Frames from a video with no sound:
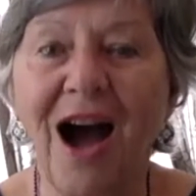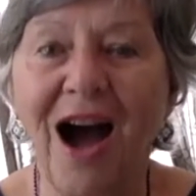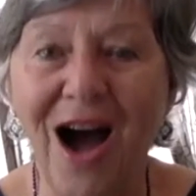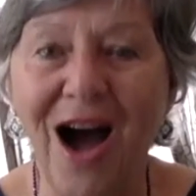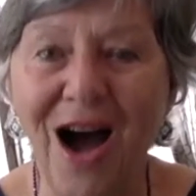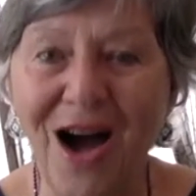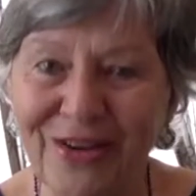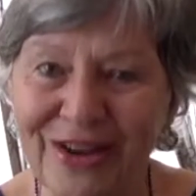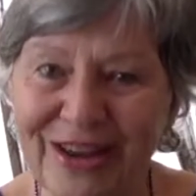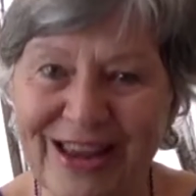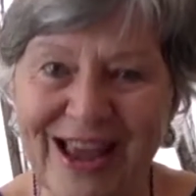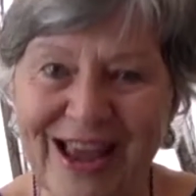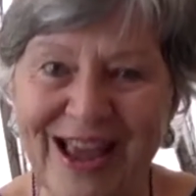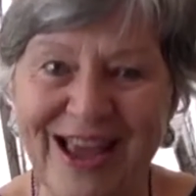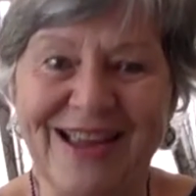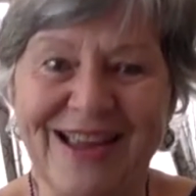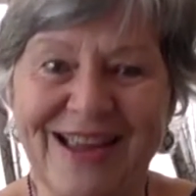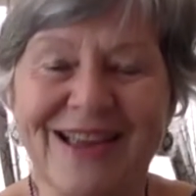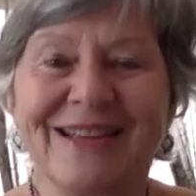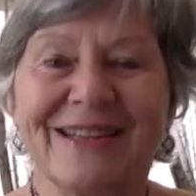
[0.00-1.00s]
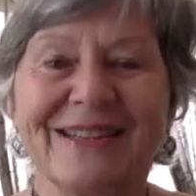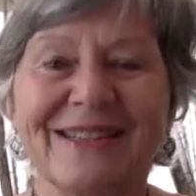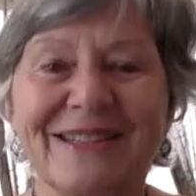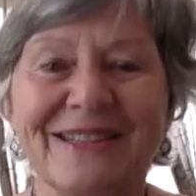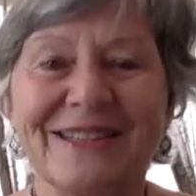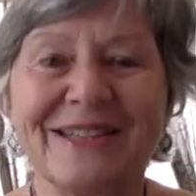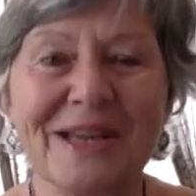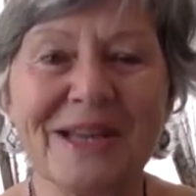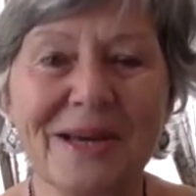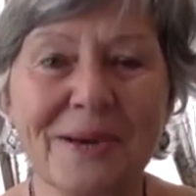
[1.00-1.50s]
Okay,
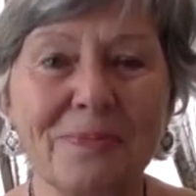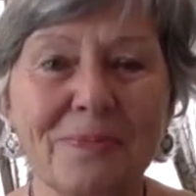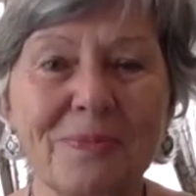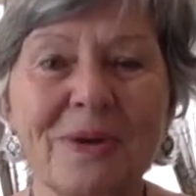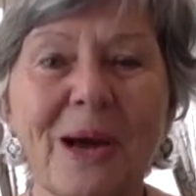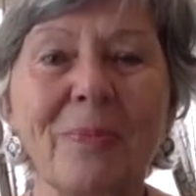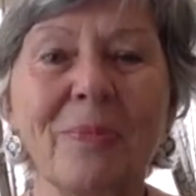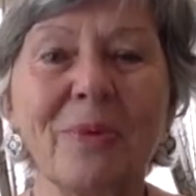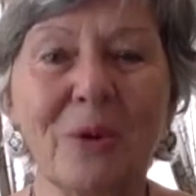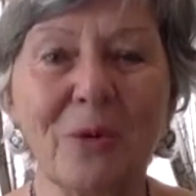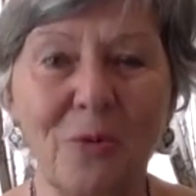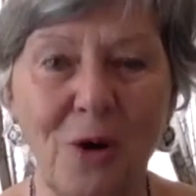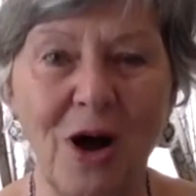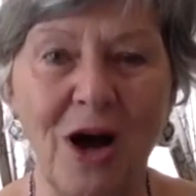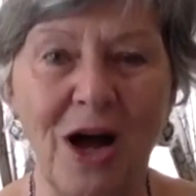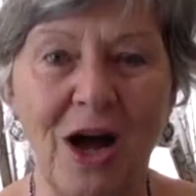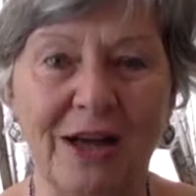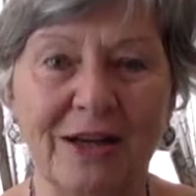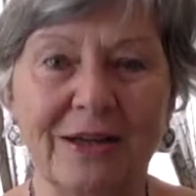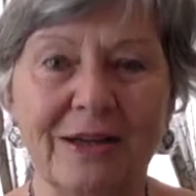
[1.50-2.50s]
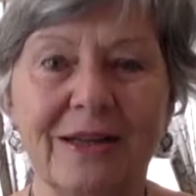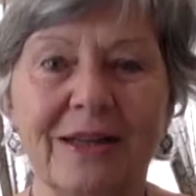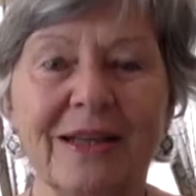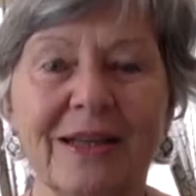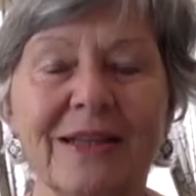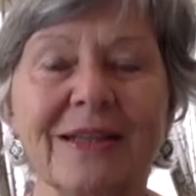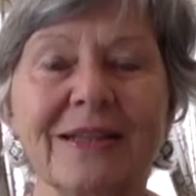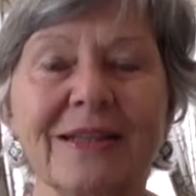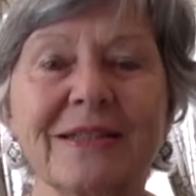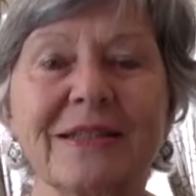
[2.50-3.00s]
tip number 1
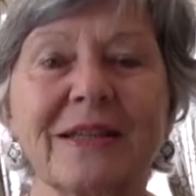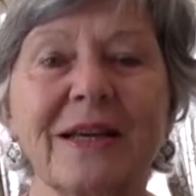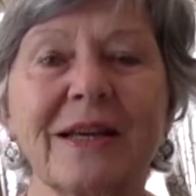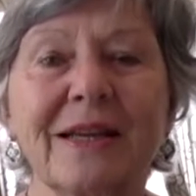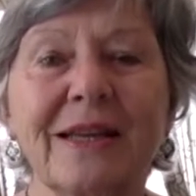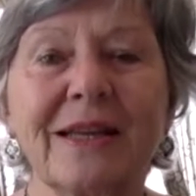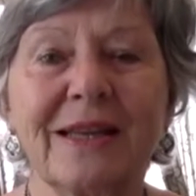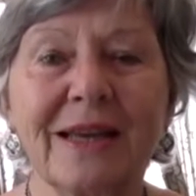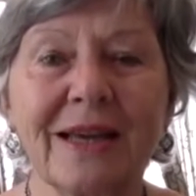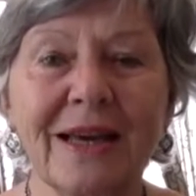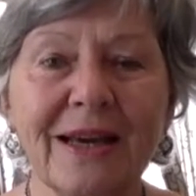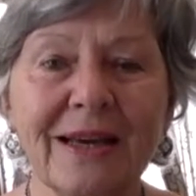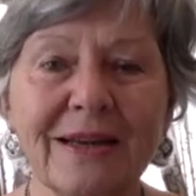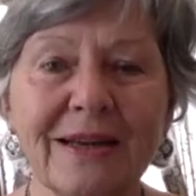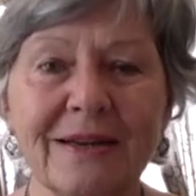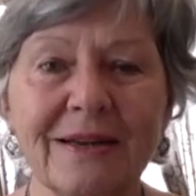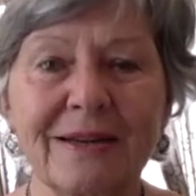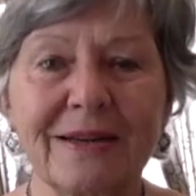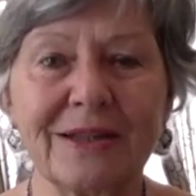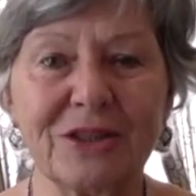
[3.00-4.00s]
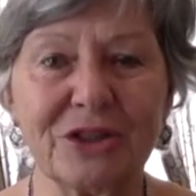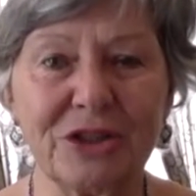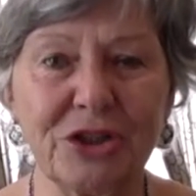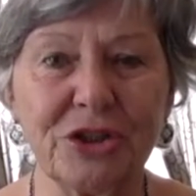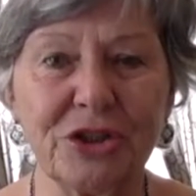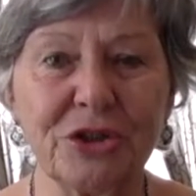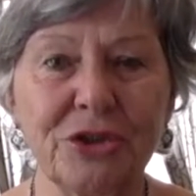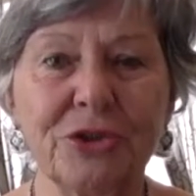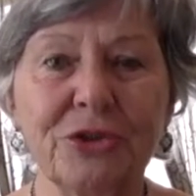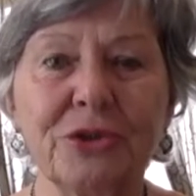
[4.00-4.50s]
is get
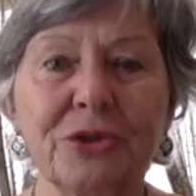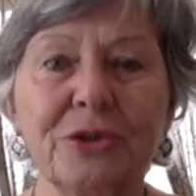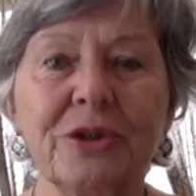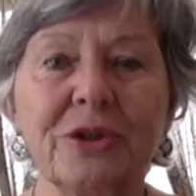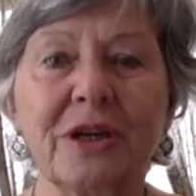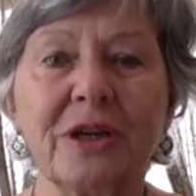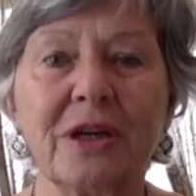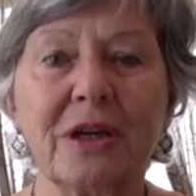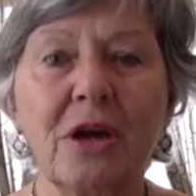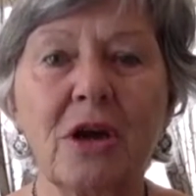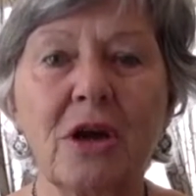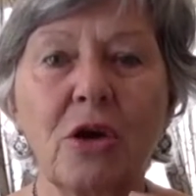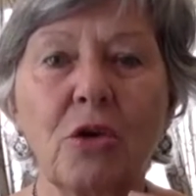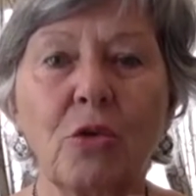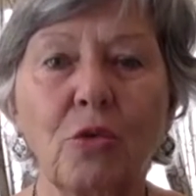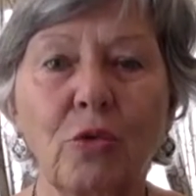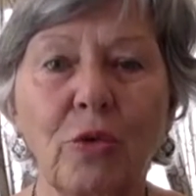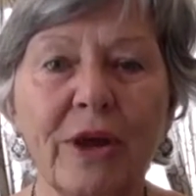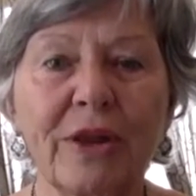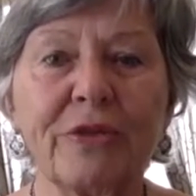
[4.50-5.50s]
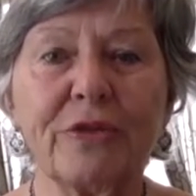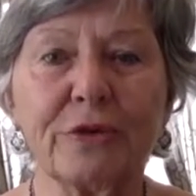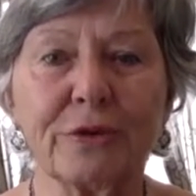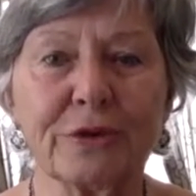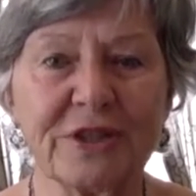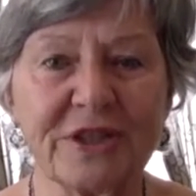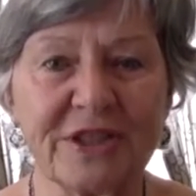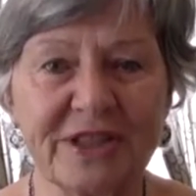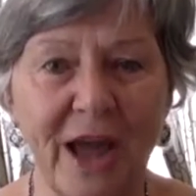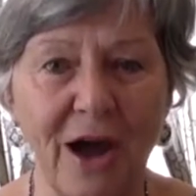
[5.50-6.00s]
in tune with
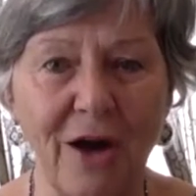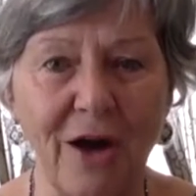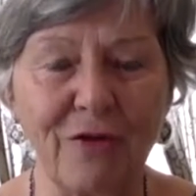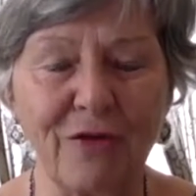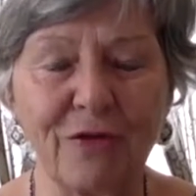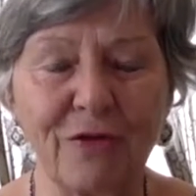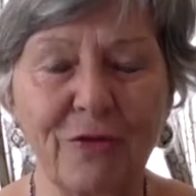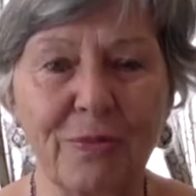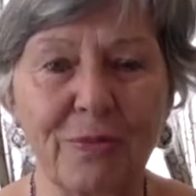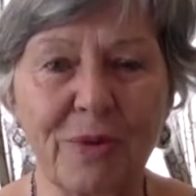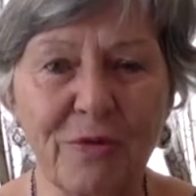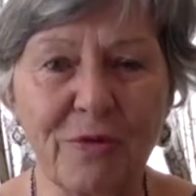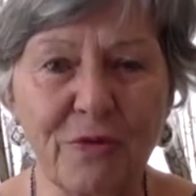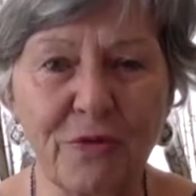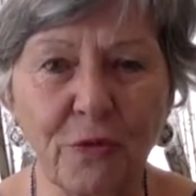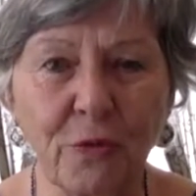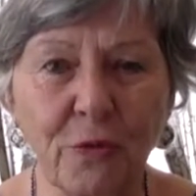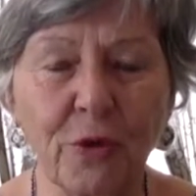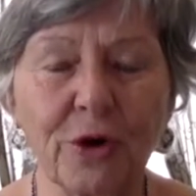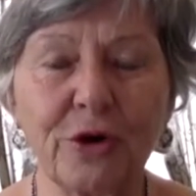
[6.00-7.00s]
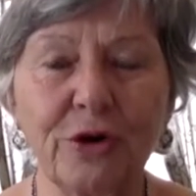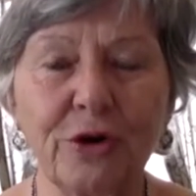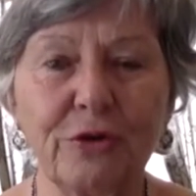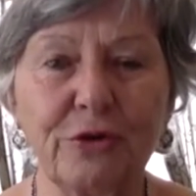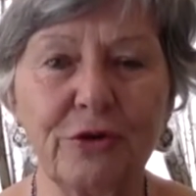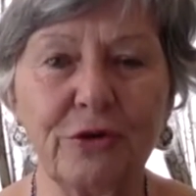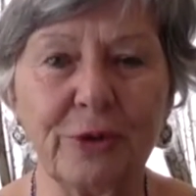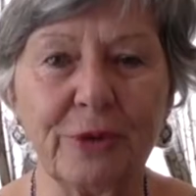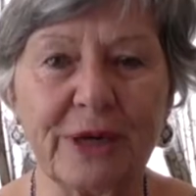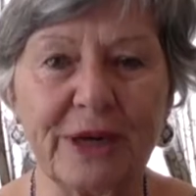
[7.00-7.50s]
yourself before you
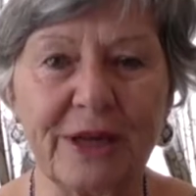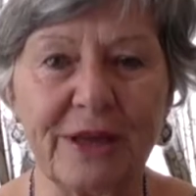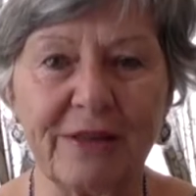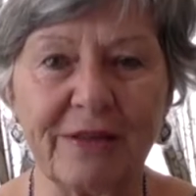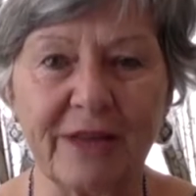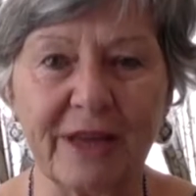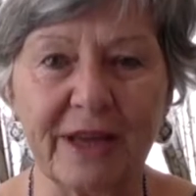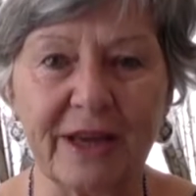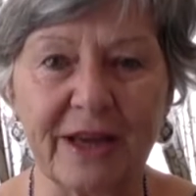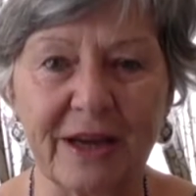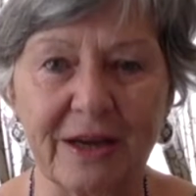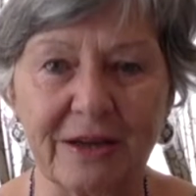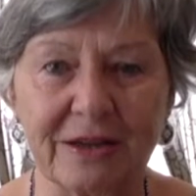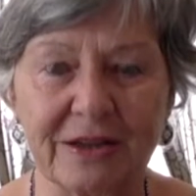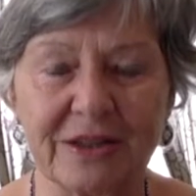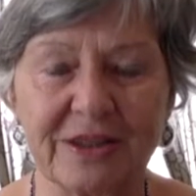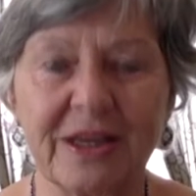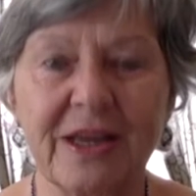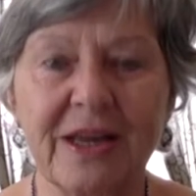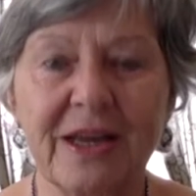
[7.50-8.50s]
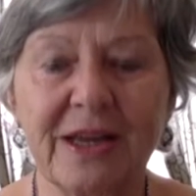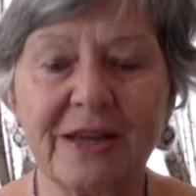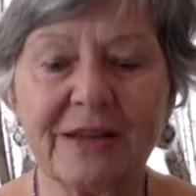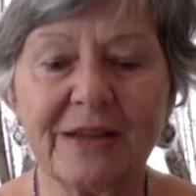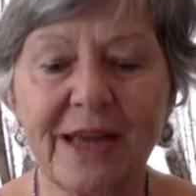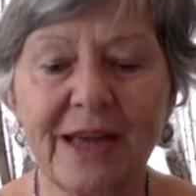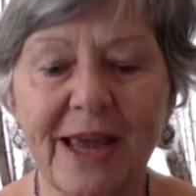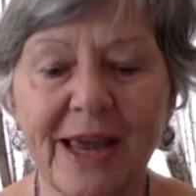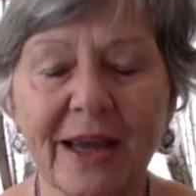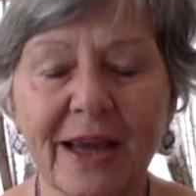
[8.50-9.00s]
do anything else.
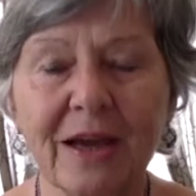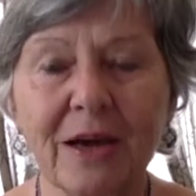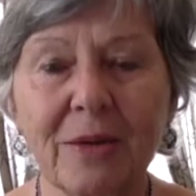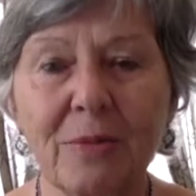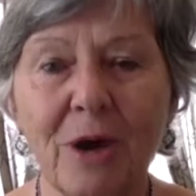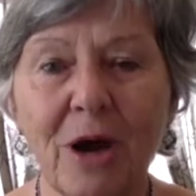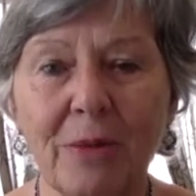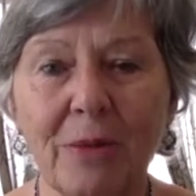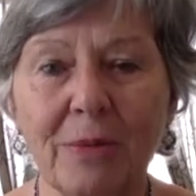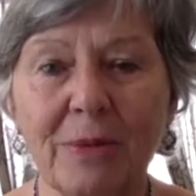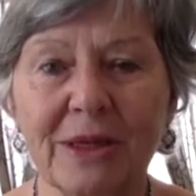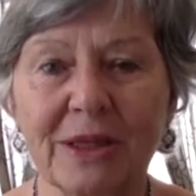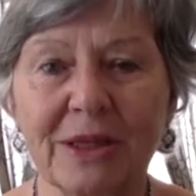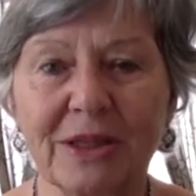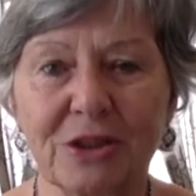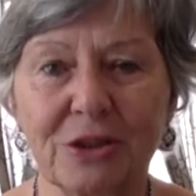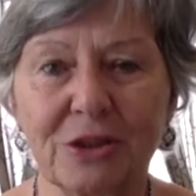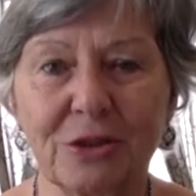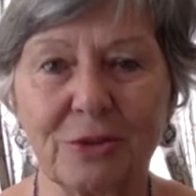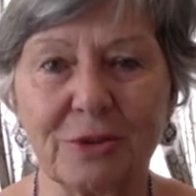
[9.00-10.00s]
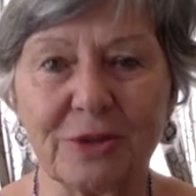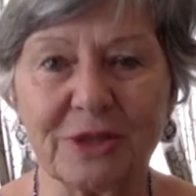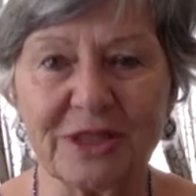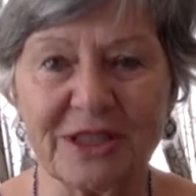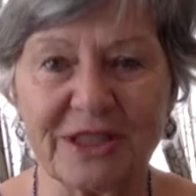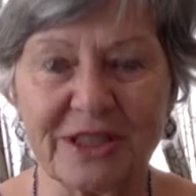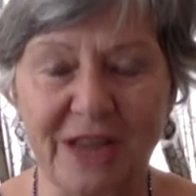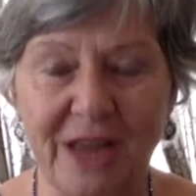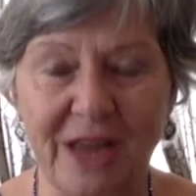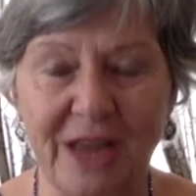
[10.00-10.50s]
Take a moment to
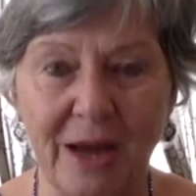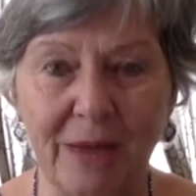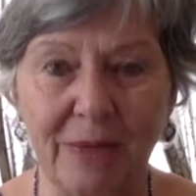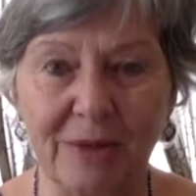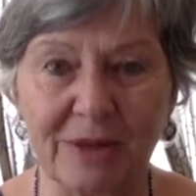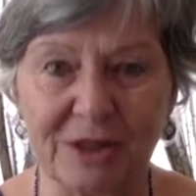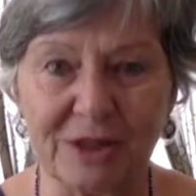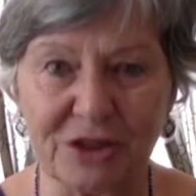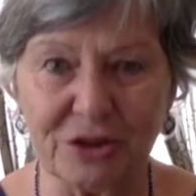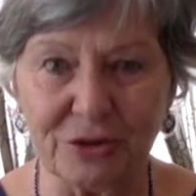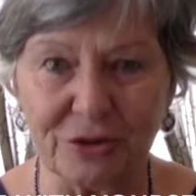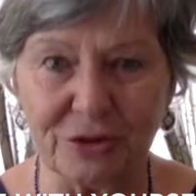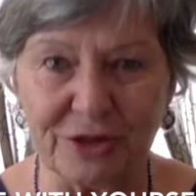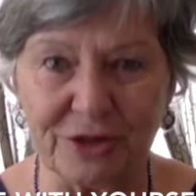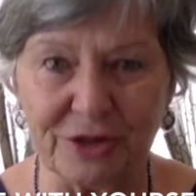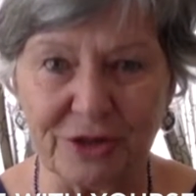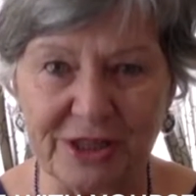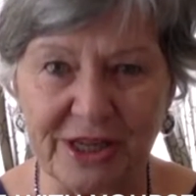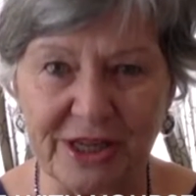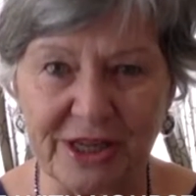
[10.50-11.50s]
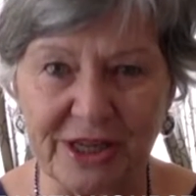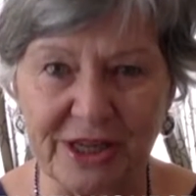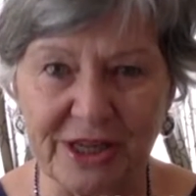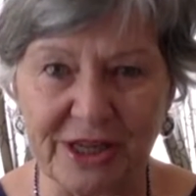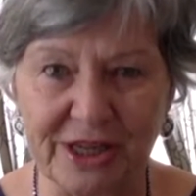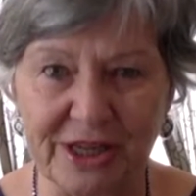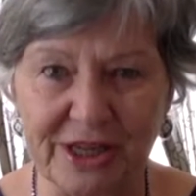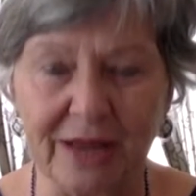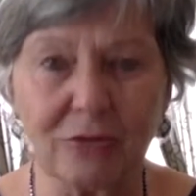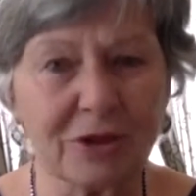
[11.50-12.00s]
establish your
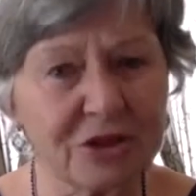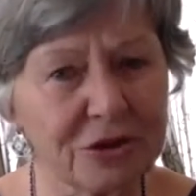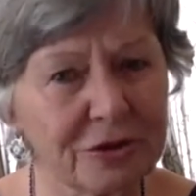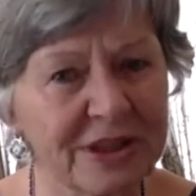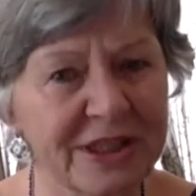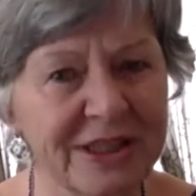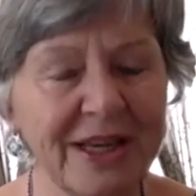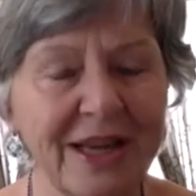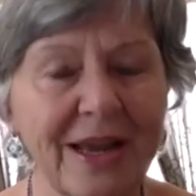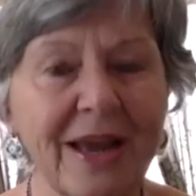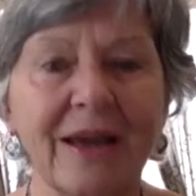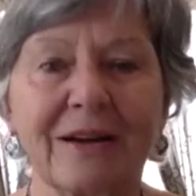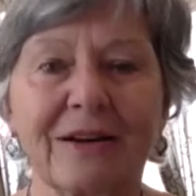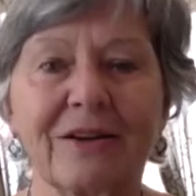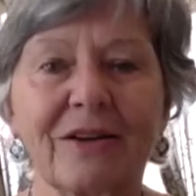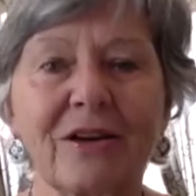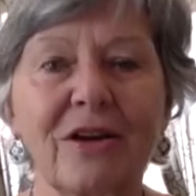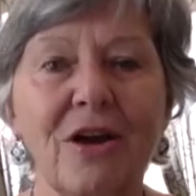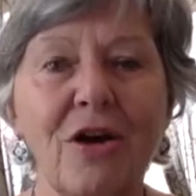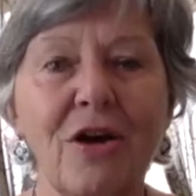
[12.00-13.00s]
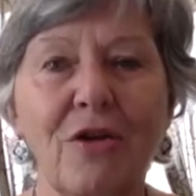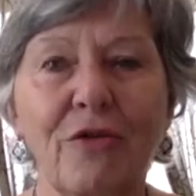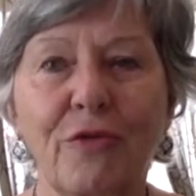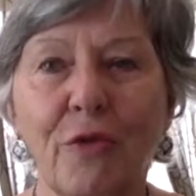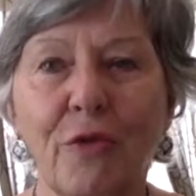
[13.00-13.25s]
intent. What's your intent